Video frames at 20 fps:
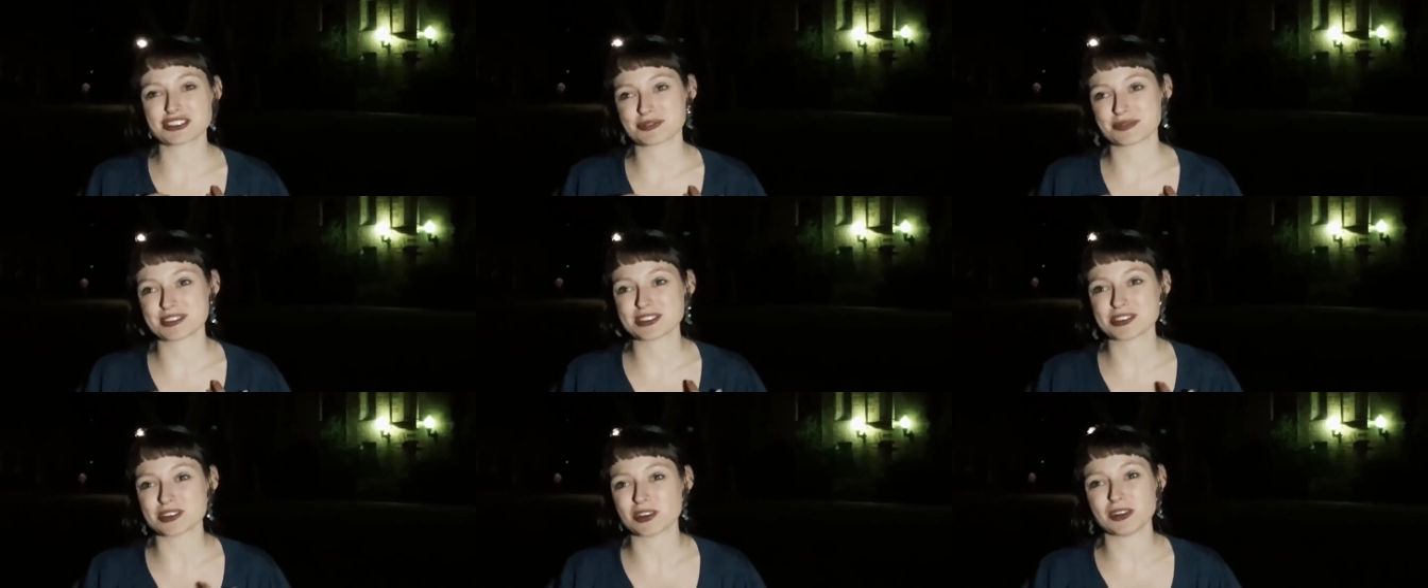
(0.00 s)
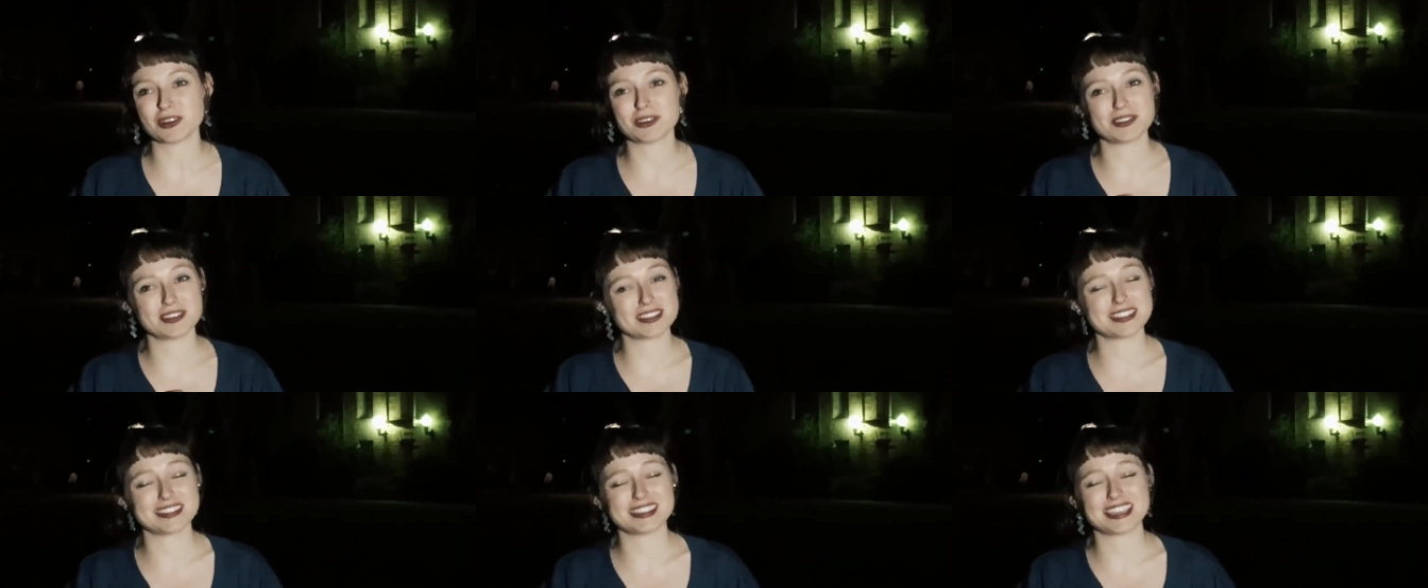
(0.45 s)
to do a solo
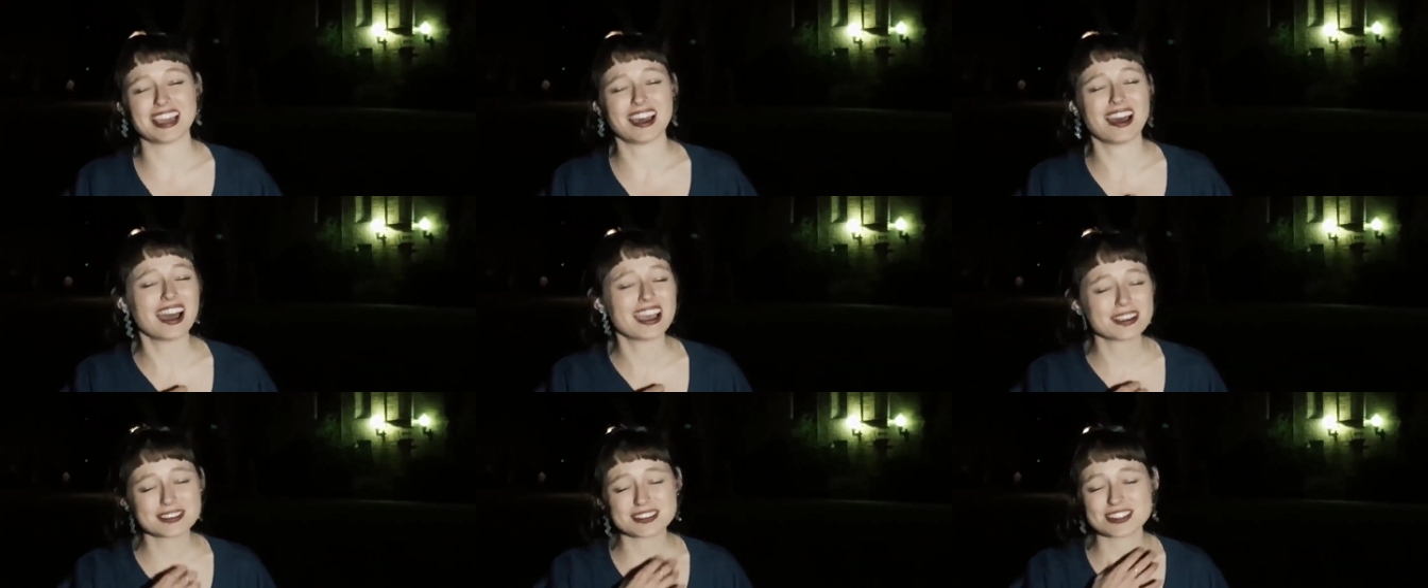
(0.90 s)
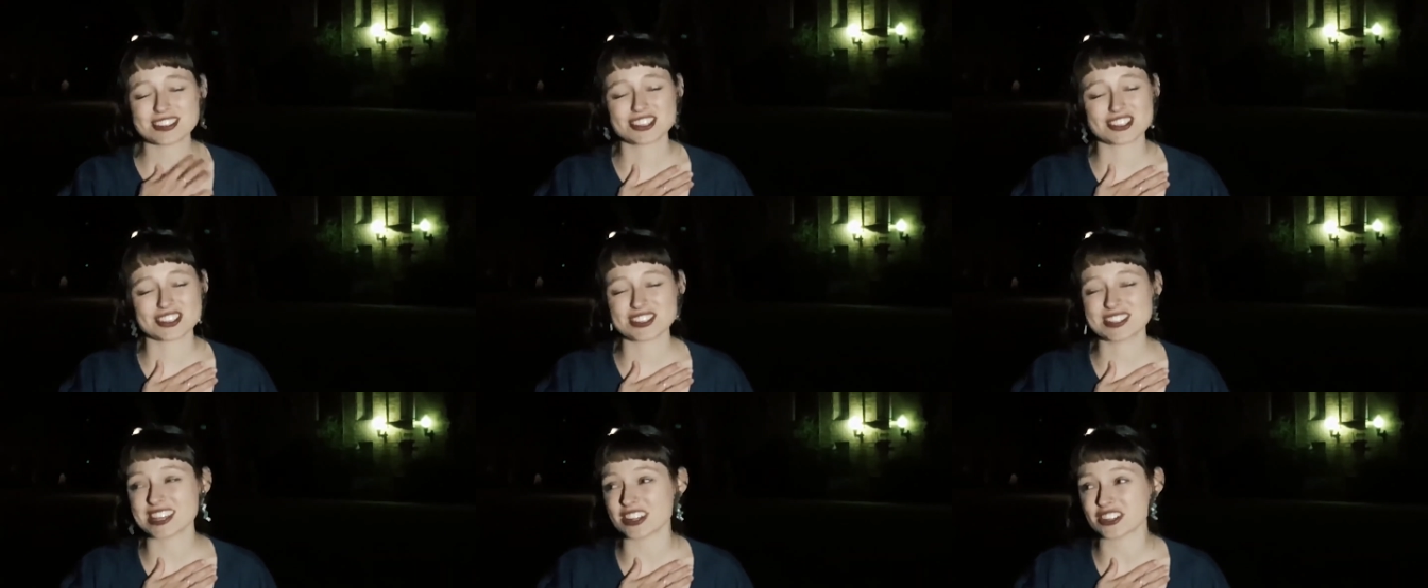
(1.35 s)
this year,
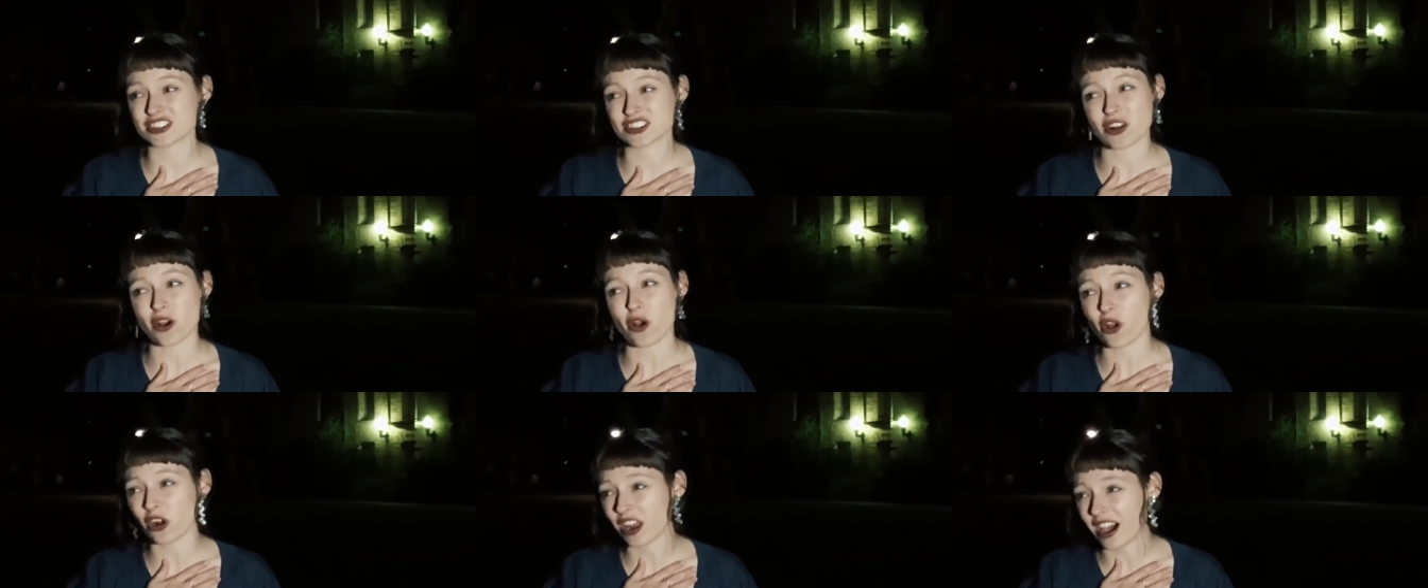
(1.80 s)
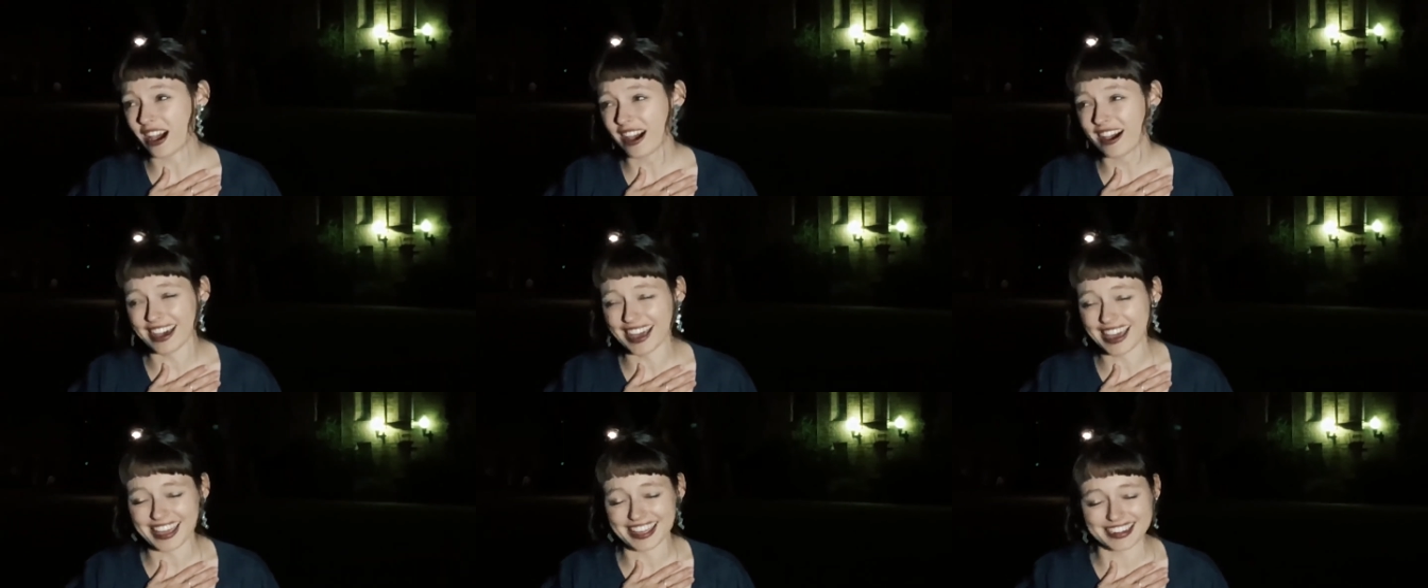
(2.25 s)
it's just such an honour,
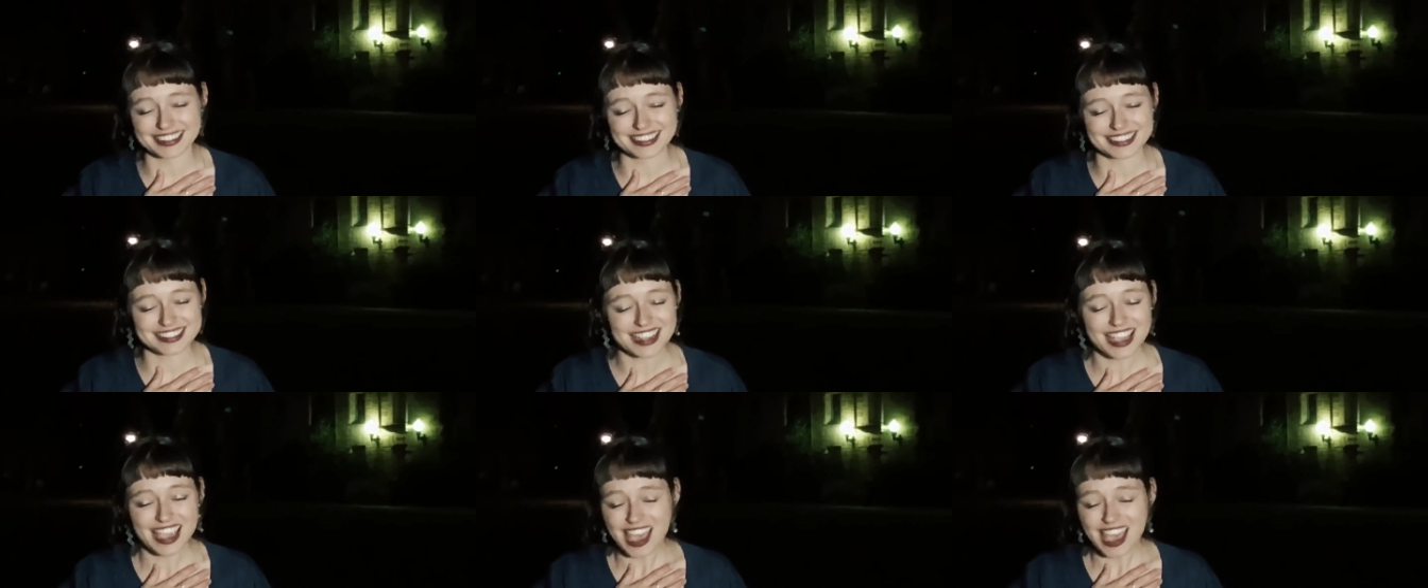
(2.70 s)
and